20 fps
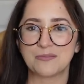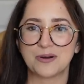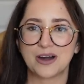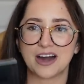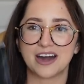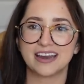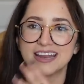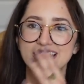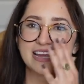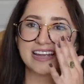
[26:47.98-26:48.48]
I
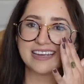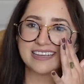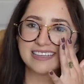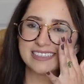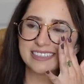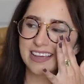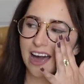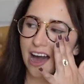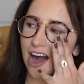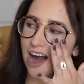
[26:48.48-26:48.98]
bought
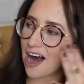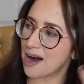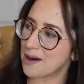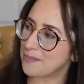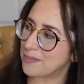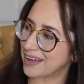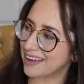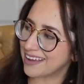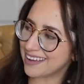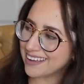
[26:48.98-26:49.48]
is
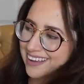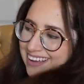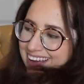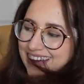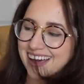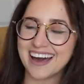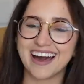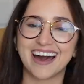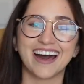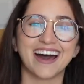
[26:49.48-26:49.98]
Abba.
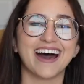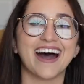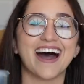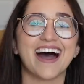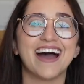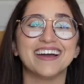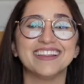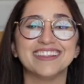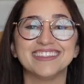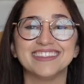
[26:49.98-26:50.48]

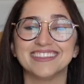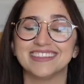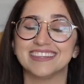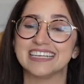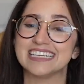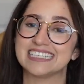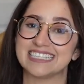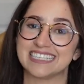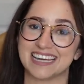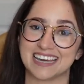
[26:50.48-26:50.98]
I
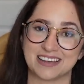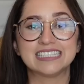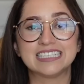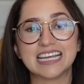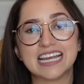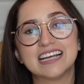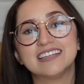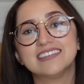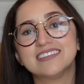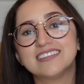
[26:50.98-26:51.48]
listen.
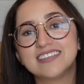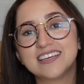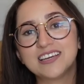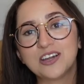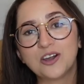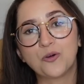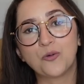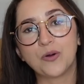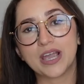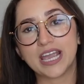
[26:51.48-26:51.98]

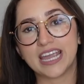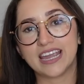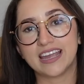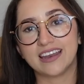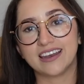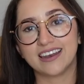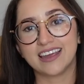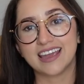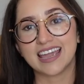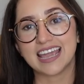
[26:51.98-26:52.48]
Dancing
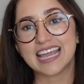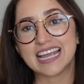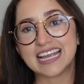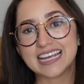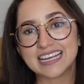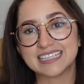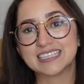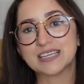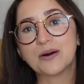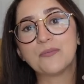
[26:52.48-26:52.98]
Queen
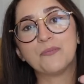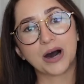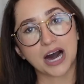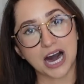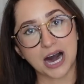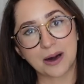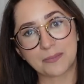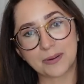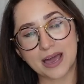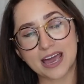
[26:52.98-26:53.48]
is a
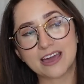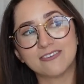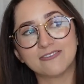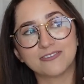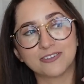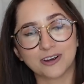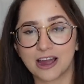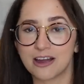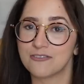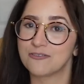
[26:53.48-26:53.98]
bop and
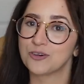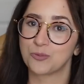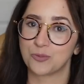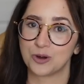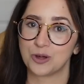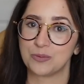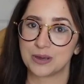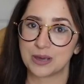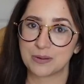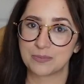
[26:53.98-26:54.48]
forever
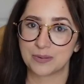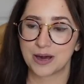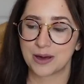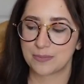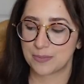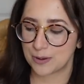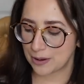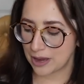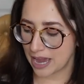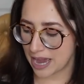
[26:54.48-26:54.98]
will be a
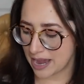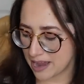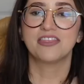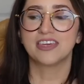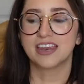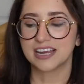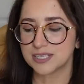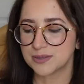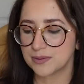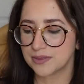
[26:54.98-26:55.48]
bop, okay?
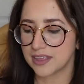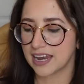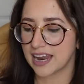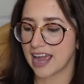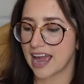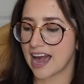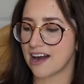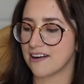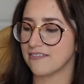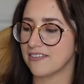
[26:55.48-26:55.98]
The next one that I
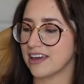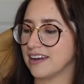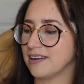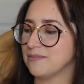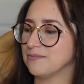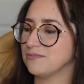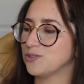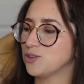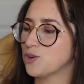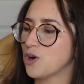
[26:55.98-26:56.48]
have, and
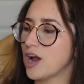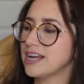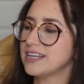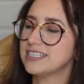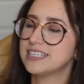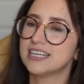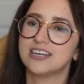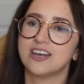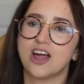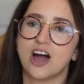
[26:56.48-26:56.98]
I'm trying
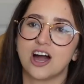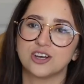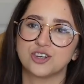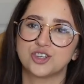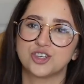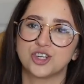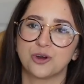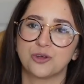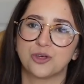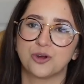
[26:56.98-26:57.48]
to not
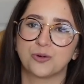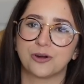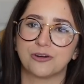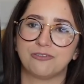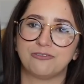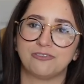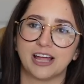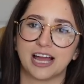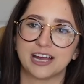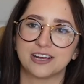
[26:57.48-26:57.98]
show the
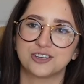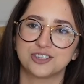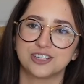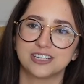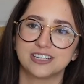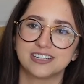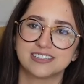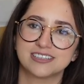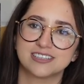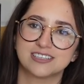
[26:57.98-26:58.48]

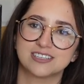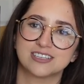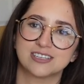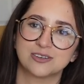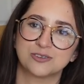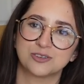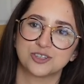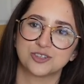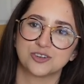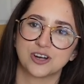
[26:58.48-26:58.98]
reflection because it's
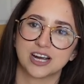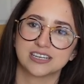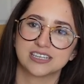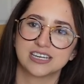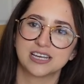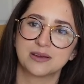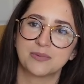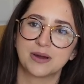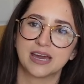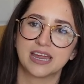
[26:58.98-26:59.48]
so
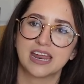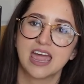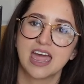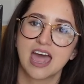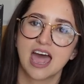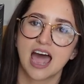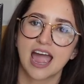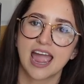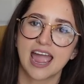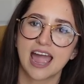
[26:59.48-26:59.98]
distracting, but
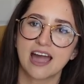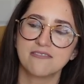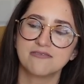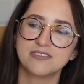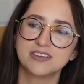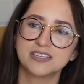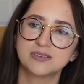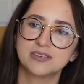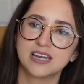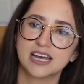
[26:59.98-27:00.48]
I have
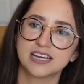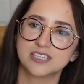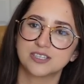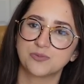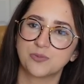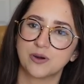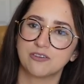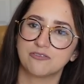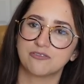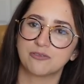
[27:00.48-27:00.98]
this
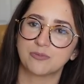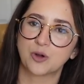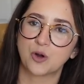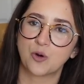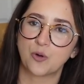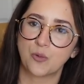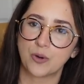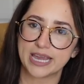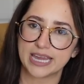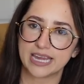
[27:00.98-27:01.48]
next one from
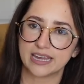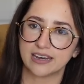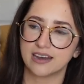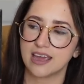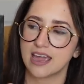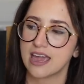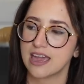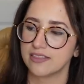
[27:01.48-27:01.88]
Queen.